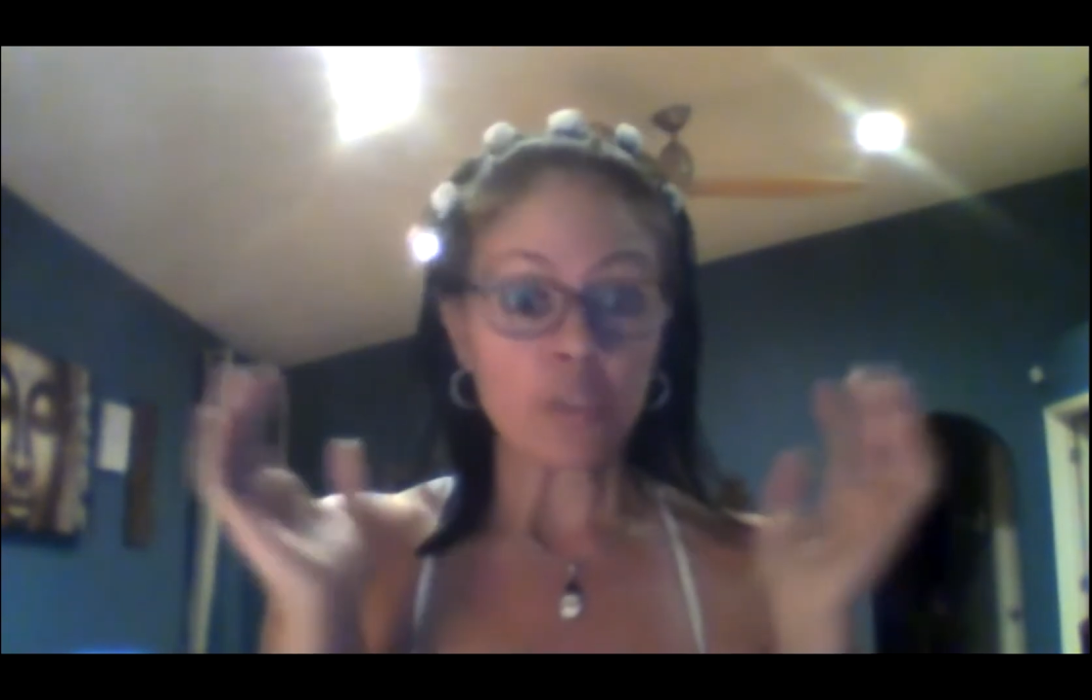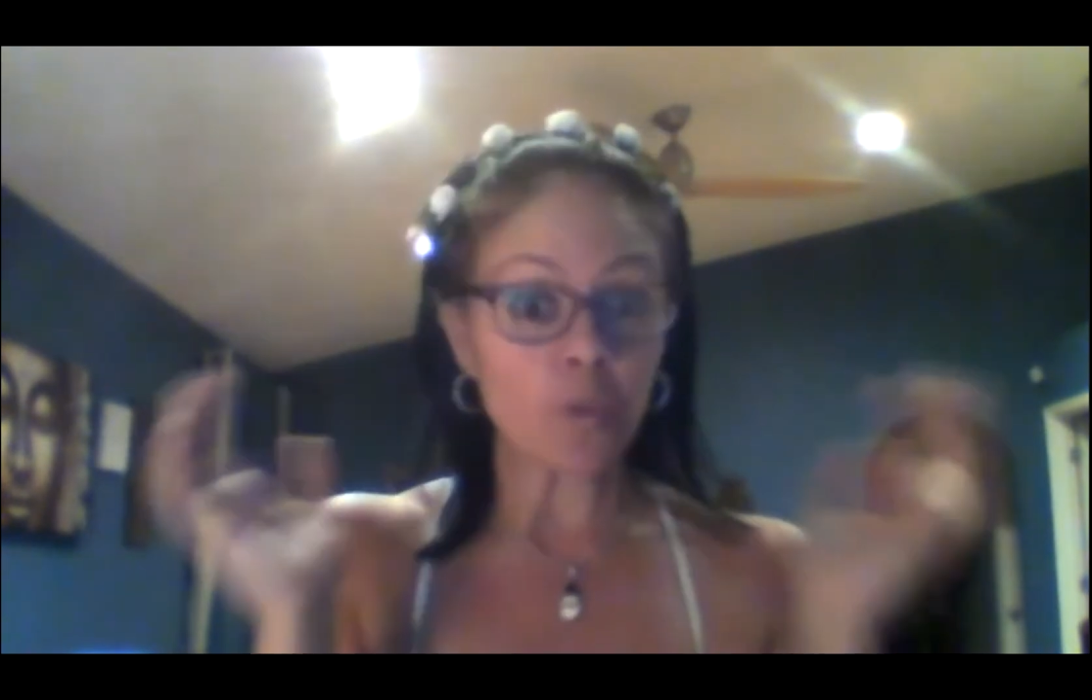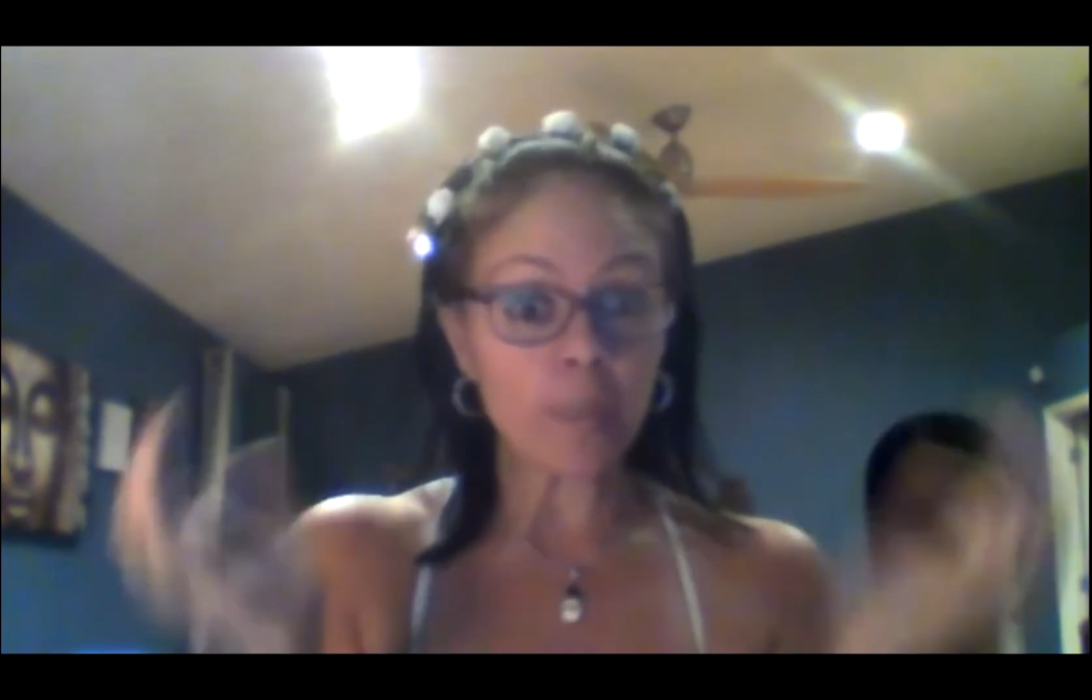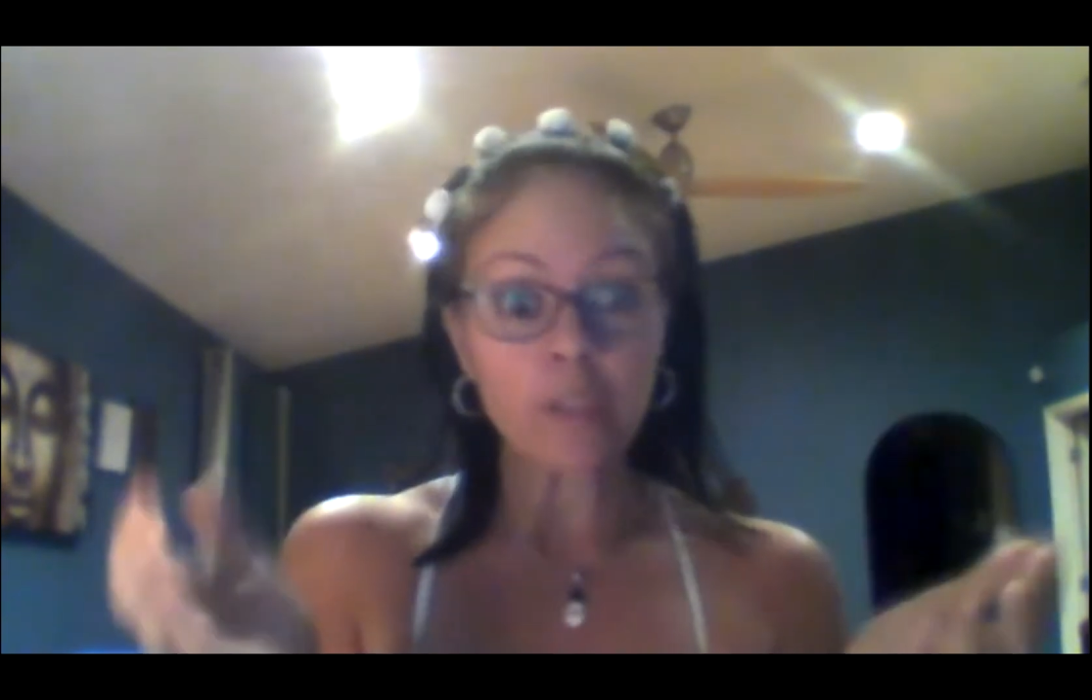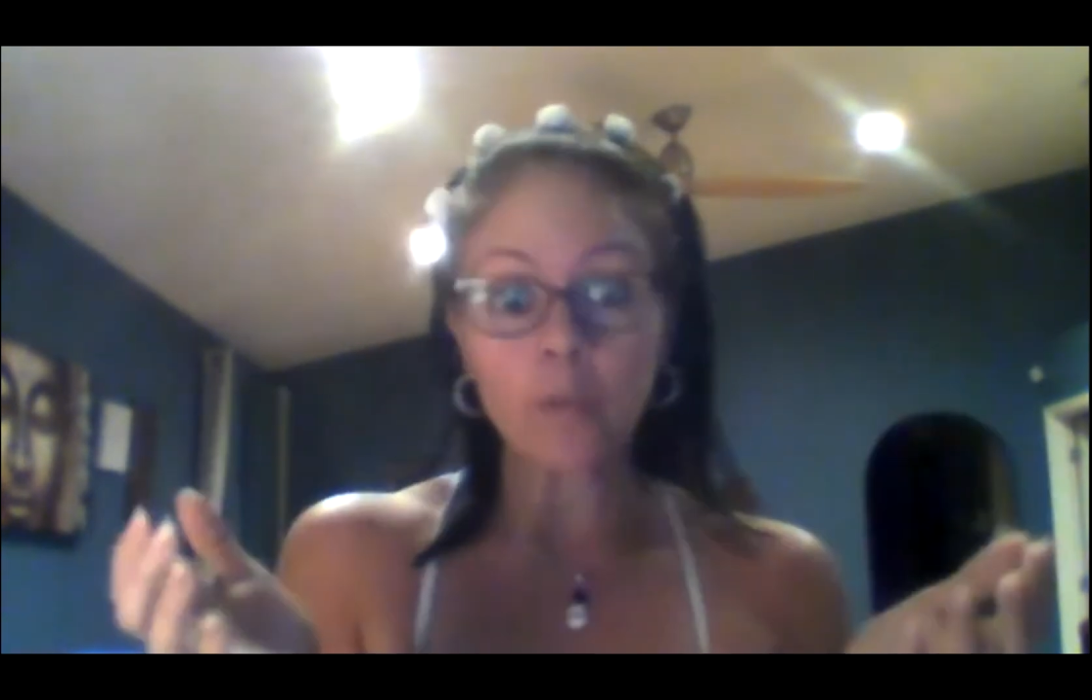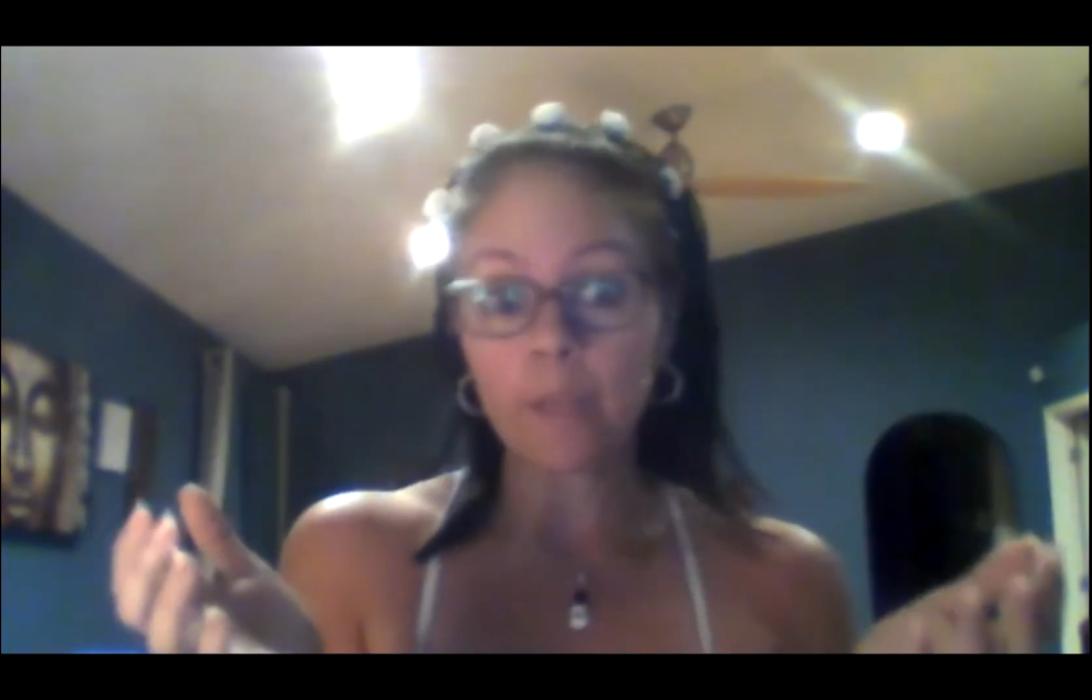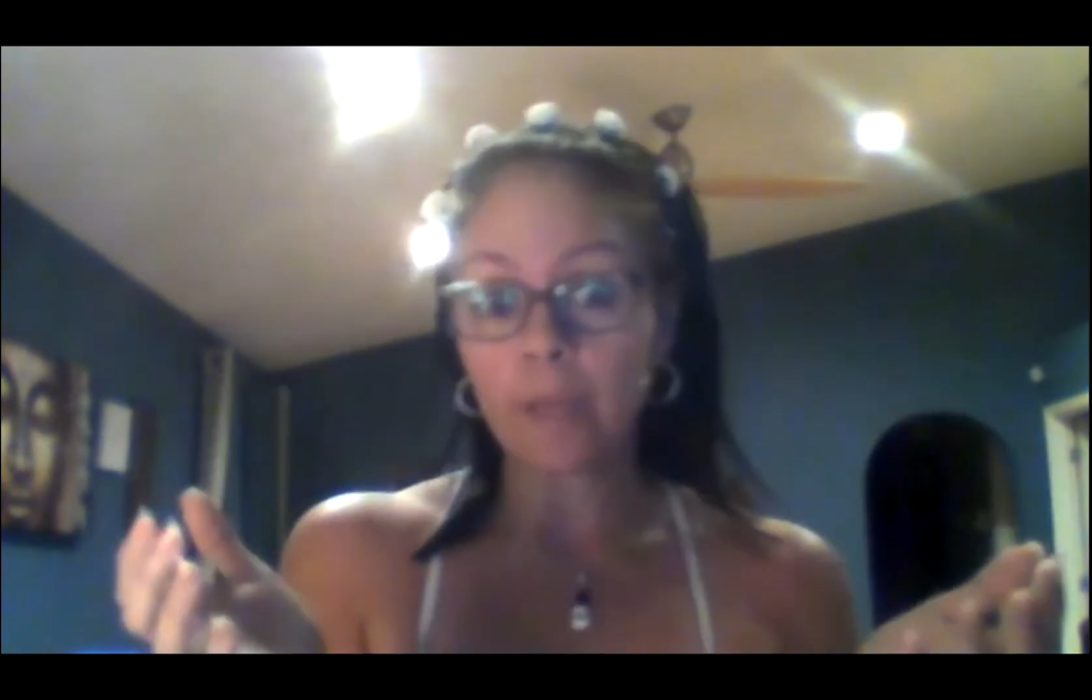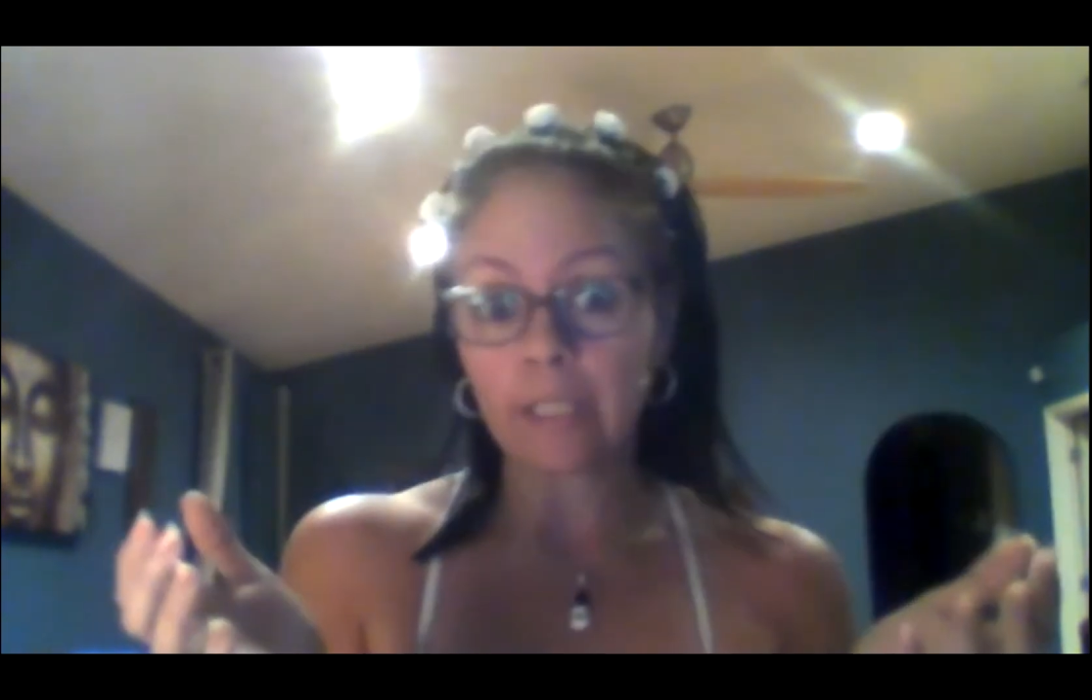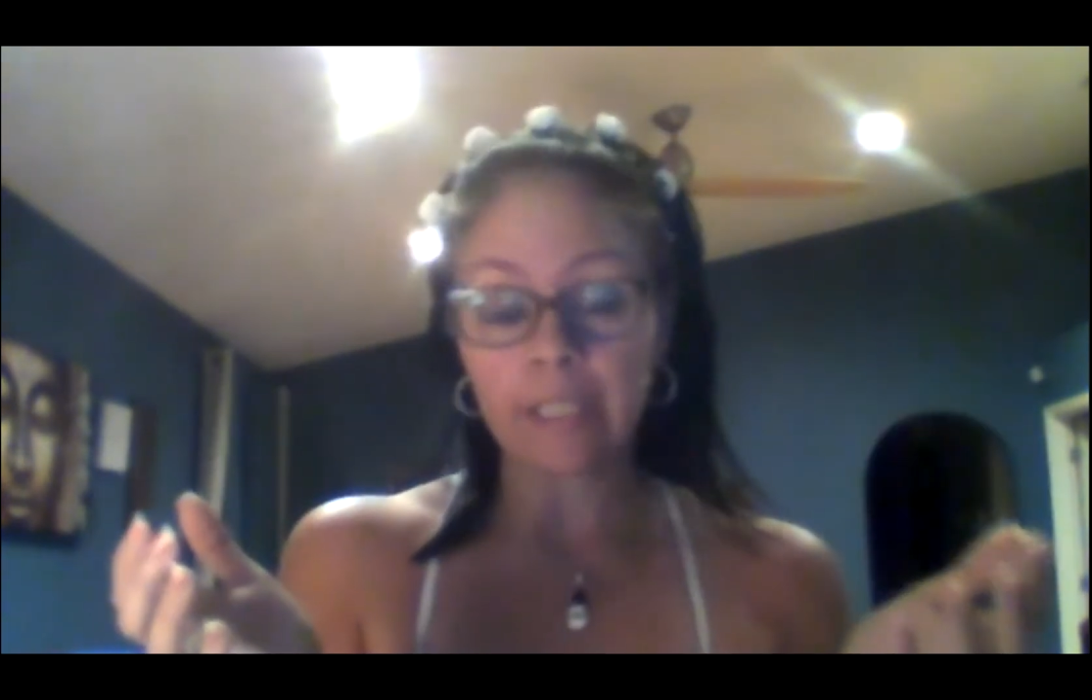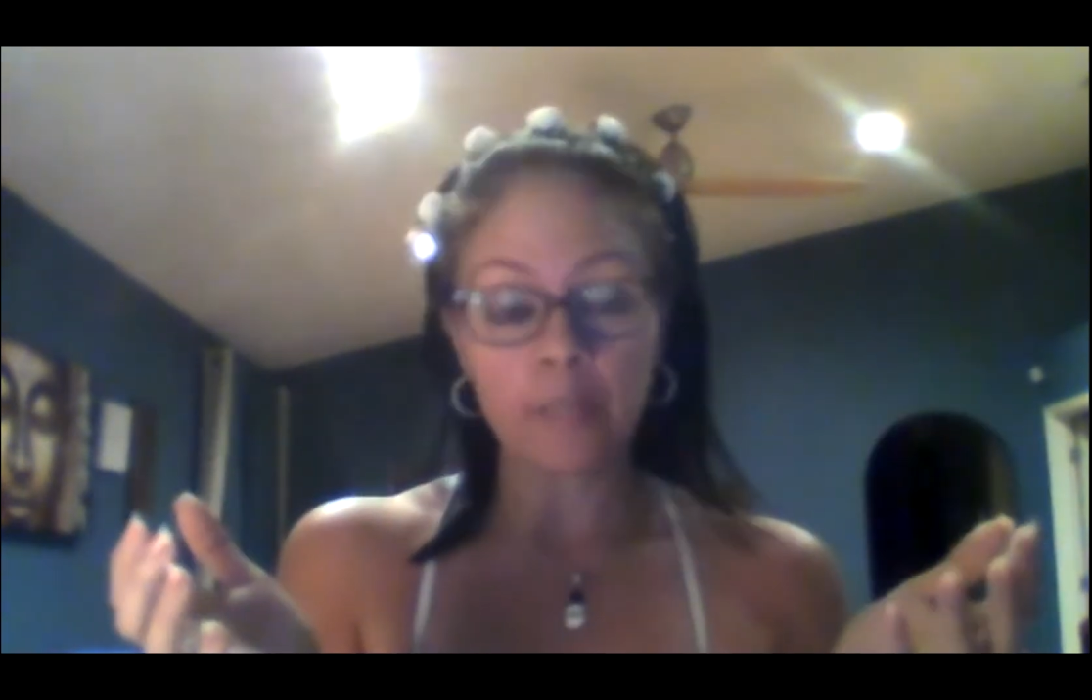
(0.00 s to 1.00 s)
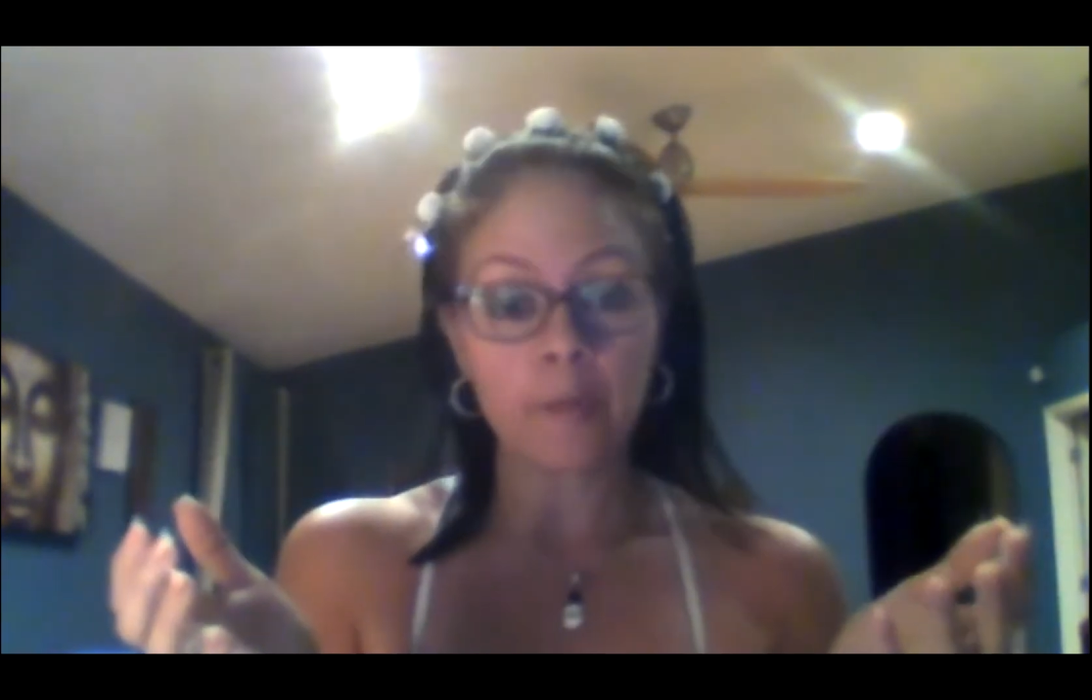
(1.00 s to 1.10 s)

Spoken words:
do it the way Marlene